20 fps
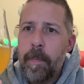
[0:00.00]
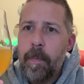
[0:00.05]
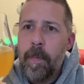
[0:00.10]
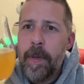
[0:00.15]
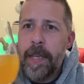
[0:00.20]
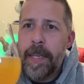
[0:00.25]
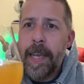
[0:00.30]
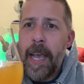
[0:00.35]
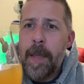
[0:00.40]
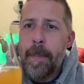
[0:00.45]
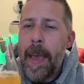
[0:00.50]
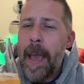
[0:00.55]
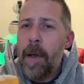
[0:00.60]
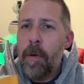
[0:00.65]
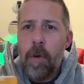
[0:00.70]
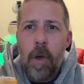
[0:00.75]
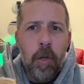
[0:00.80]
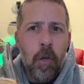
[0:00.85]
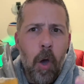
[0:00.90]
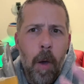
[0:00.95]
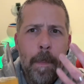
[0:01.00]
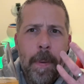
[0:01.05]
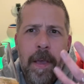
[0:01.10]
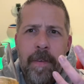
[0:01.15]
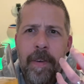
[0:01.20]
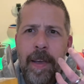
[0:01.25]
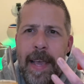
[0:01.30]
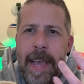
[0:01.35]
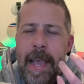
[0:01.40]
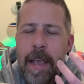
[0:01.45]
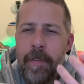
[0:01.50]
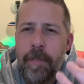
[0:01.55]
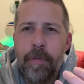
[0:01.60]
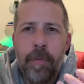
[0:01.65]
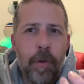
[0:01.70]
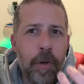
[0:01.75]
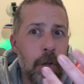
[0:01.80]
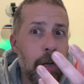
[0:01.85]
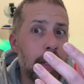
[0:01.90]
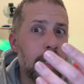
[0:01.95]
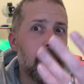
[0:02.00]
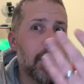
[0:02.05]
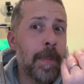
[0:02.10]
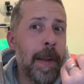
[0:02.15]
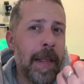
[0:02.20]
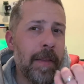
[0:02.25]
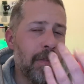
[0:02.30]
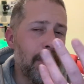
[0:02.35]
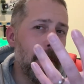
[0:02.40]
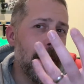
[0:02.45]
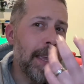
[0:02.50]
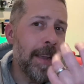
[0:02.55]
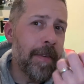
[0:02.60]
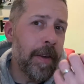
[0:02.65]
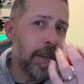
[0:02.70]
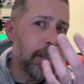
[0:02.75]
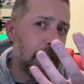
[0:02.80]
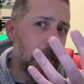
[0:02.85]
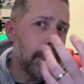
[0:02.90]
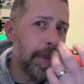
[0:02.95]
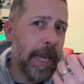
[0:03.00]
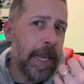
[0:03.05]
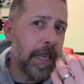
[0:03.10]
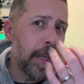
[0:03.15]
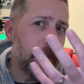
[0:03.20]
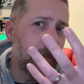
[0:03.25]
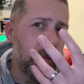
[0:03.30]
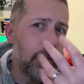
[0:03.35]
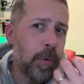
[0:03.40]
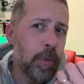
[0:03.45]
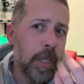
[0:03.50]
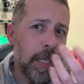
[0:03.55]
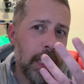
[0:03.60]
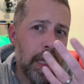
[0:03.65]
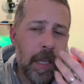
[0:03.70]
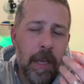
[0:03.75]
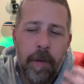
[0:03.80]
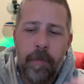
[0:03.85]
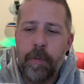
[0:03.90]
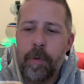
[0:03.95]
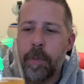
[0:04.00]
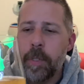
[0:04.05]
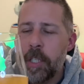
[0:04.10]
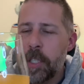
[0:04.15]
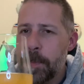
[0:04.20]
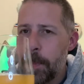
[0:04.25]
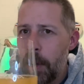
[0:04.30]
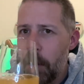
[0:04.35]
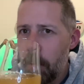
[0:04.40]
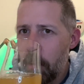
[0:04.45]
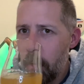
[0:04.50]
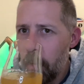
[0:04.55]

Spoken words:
Came out, I got a bit of a hit of fruit. I can smell it from here actually. I'm getting a fruity smell.